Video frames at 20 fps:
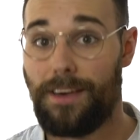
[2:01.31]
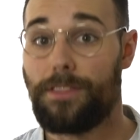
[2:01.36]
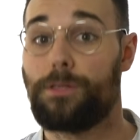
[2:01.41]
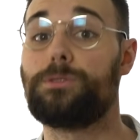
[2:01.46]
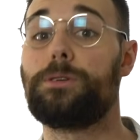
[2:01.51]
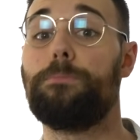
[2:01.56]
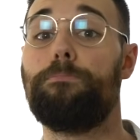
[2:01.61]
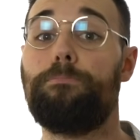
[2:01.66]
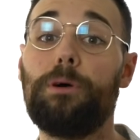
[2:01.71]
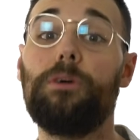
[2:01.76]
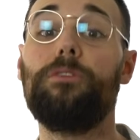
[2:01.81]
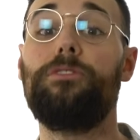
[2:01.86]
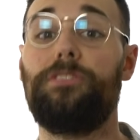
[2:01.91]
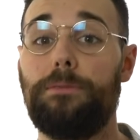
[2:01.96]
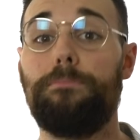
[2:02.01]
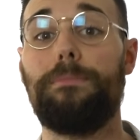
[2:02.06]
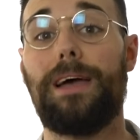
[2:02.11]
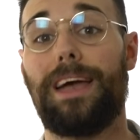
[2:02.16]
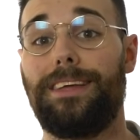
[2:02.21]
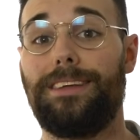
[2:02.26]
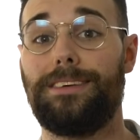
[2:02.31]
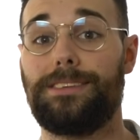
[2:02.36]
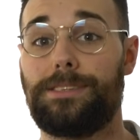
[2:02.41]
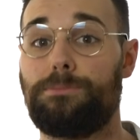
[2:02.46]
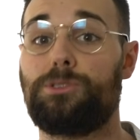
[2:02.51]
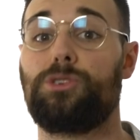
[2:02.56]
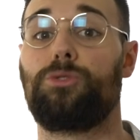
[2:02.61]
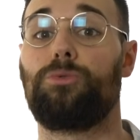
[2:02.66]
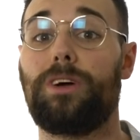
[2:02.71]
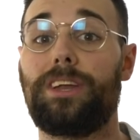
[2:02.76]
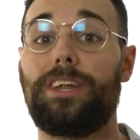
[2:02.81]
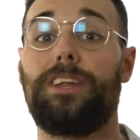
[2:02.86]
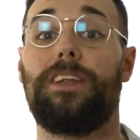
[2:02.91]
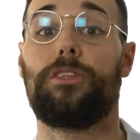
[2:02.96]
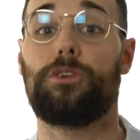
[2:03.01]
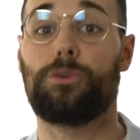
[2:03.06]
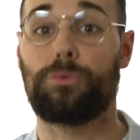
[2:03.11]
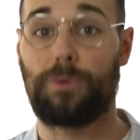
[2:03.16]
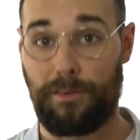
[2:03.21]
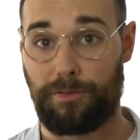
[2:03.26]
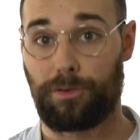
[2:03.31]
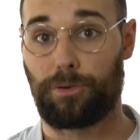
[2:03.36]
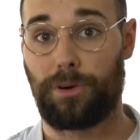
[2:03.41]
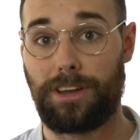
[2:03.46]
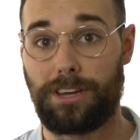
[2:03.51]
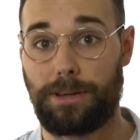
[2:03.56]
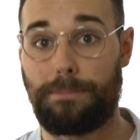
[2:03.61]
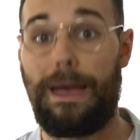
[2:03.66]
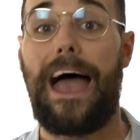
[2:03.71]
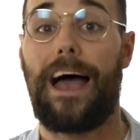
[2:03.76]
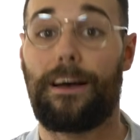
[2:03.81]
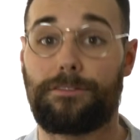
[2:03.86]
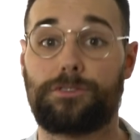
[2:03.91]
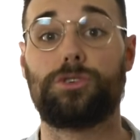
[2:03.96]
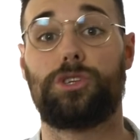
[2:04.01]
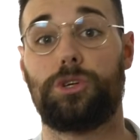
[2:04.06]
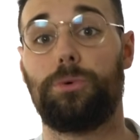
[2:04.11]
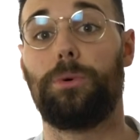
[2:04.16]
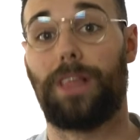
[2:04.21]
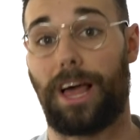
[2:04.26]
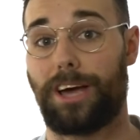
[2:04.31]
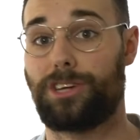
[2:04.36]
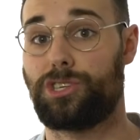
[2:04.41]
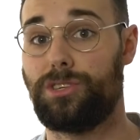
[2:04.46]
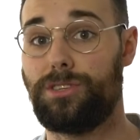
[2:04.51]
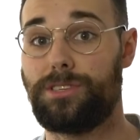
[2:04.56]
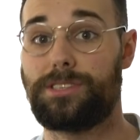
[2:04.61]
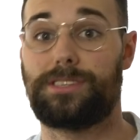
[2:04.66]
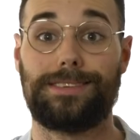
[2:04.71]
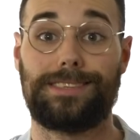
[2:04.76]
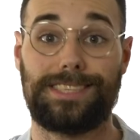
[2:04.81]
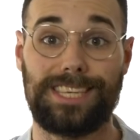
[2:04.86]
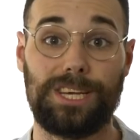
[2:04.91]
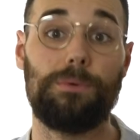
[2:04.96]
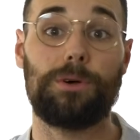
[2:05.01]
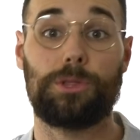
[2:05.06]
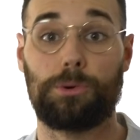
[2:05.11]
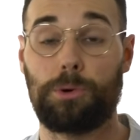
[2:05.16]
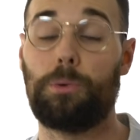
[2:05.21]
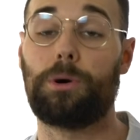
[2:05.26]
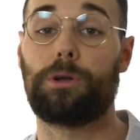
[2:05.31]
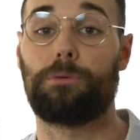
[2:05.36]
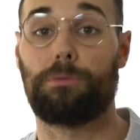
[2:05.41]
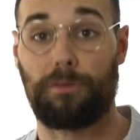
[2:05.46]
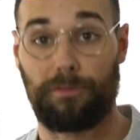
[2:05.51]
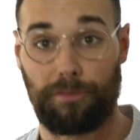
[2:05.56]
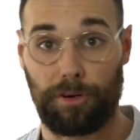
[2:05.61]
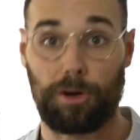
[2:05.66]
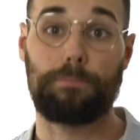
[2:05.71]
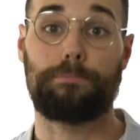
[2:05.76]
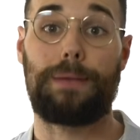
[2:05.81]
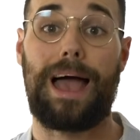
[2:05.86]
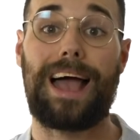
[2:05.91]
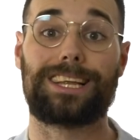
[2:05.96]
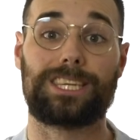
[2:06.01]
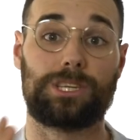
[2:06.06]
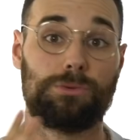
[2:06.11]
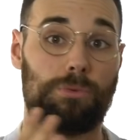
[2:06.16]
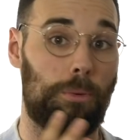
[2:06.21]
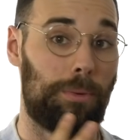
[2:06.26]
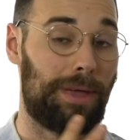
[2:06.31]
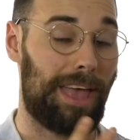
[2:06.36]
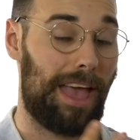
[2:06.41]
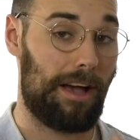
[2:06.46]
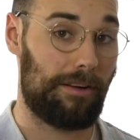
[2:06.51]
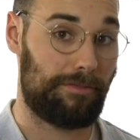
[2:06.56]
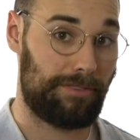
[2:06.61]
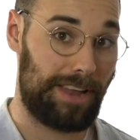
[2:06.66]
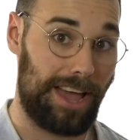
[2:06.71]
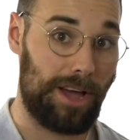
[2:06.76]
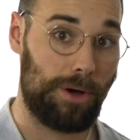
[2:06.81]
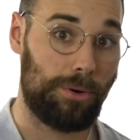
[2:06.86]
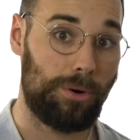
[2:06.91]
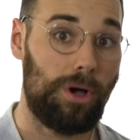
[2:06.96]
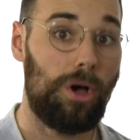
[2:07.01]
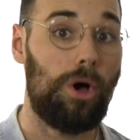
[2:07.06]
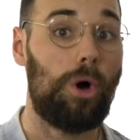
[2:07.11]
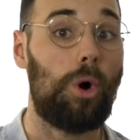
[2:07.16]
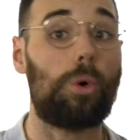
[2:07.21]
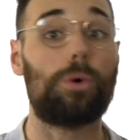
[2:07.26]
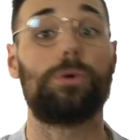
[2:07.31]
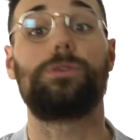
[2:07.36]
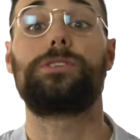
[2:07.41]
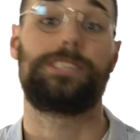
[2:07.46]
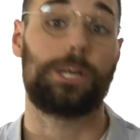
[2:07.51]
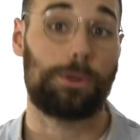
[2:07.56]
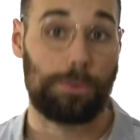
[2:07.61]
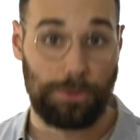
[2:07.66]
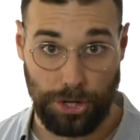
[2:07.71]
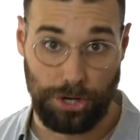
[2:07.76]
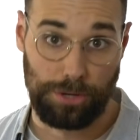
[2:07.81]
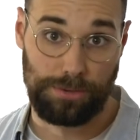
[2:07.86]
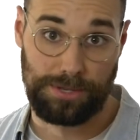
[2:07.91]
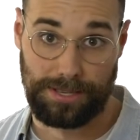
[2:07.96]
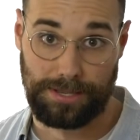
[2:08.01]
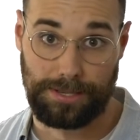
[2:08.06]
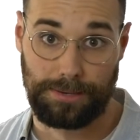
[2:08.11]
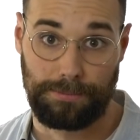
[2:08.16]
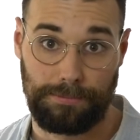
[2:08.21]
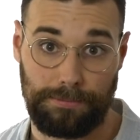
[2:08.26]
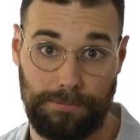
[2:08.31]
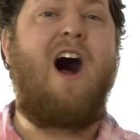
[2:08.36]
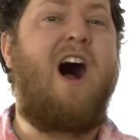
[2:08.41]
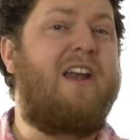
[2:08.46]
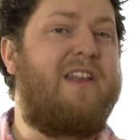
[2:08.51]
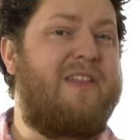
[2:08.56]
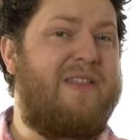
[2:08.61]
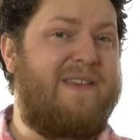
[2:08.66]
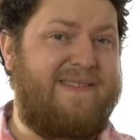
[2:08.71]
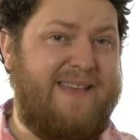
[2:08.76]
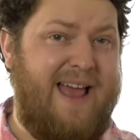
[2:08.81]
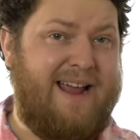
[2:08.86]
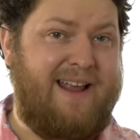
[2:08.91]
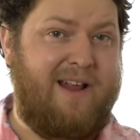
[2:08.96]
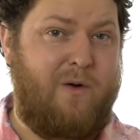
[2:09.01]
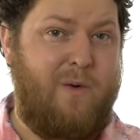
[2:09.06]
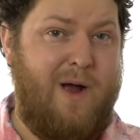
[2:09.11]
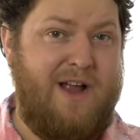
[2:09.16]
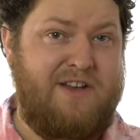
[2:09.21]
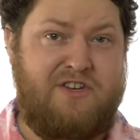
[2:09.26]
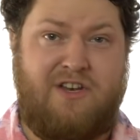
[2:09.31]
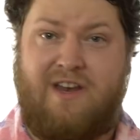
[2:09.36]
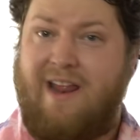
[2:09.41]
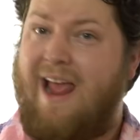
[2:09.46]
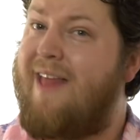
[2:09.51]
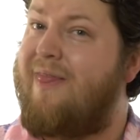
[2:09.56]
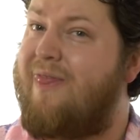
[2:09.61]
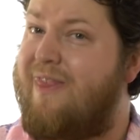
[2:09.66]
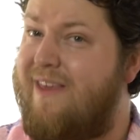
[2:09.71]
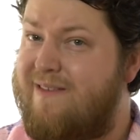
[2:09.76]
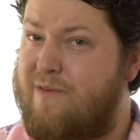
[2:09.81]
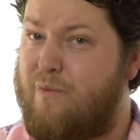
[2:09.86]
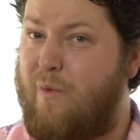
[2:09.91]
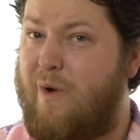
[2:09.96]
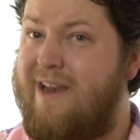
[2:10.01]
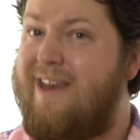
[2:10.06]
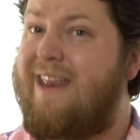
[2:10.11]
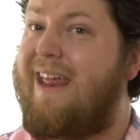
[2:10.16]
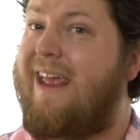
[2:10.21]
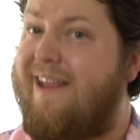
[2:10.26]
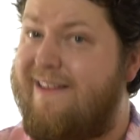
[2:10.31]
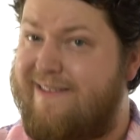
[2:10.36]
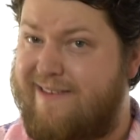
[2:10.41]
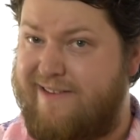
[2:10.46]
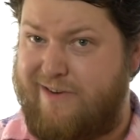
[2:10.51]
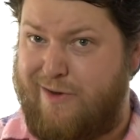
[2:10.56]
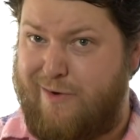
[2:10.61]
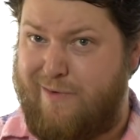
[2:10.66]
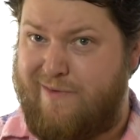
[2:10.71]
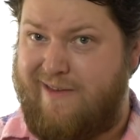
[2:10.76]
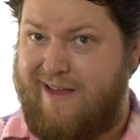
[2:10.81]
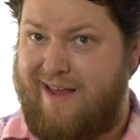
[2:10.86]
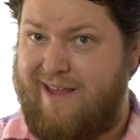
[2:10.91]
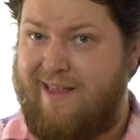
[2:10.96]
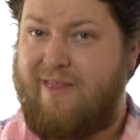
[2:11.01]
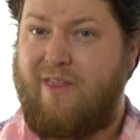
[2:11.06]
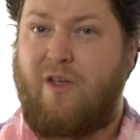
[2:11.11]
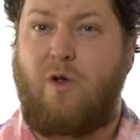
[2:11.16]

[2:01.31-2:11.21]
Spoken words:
There's a built-in mechanism to run another referendum after 2 elections to see whether we want to revert back to what we have now or stick with the new system. On to the second question, and this one is a doozy.